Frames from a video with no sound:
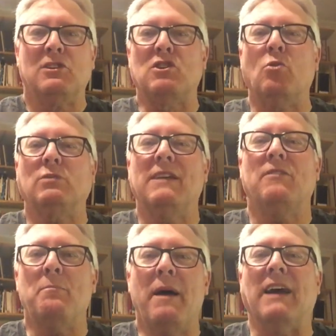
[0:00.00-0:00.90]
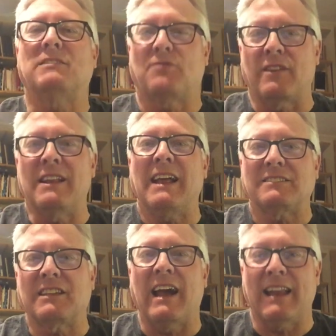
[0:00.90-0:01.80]
Don't leave a mess for the
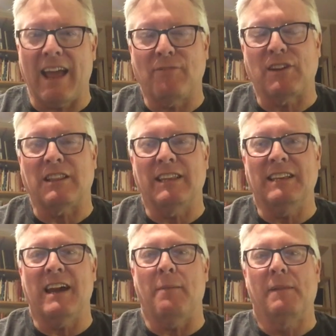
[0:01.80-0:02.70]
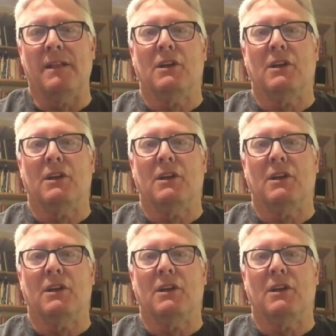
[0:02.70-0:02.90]
next guy to have to clean up.